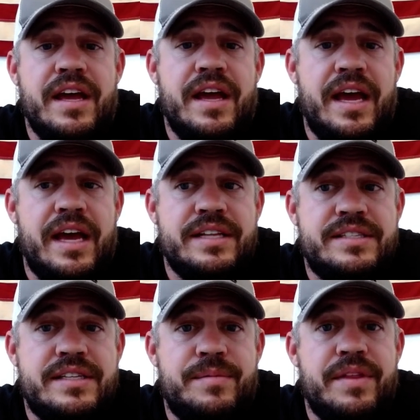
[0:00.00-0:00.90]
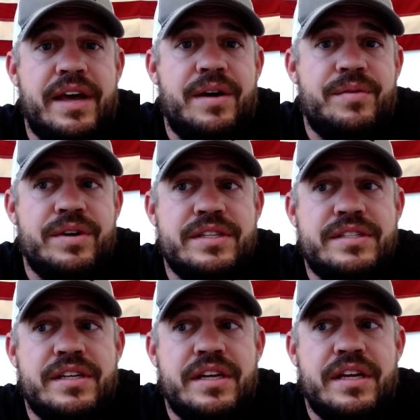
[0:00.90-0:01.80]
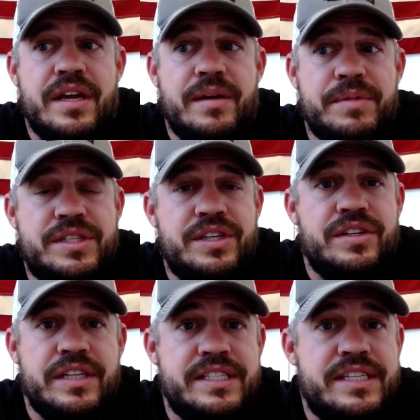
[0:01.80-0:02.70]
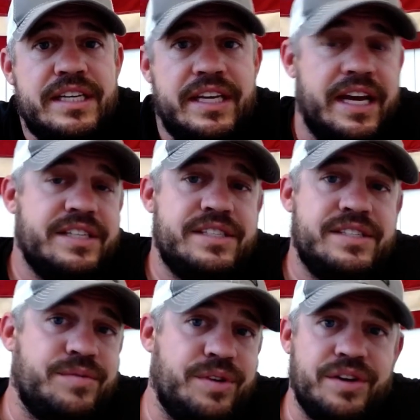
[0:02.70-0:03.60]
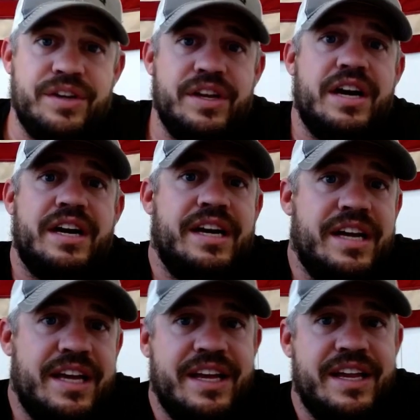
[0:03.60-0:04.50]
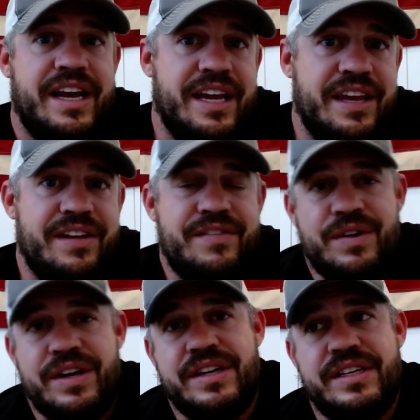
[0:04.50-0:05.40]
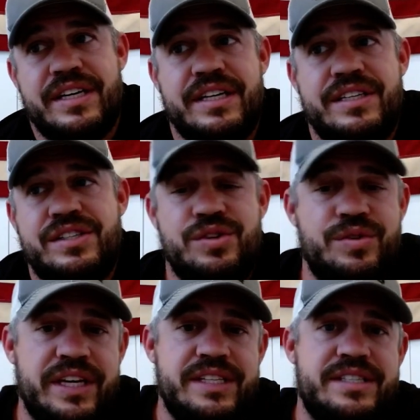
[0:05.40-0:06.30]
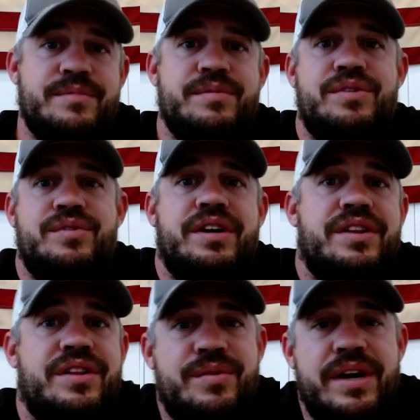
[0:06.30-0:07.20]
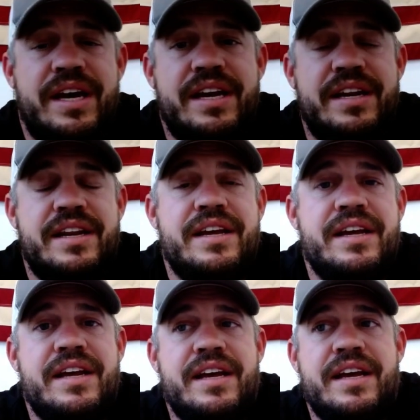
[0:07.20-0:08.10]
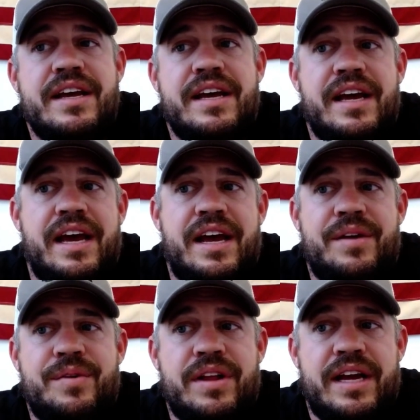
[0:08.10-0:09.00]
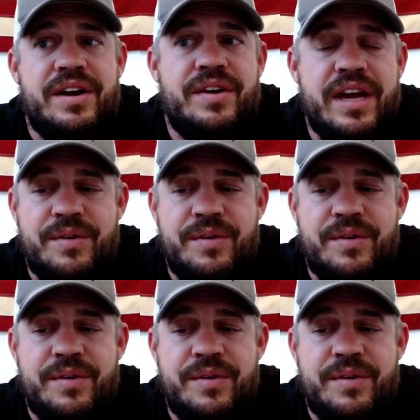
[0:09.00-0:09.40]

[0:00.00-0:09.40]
And some of that was materialistic. Yes, we're young, naive. We had 2 kids, number 3 on the way, and we were like, okay,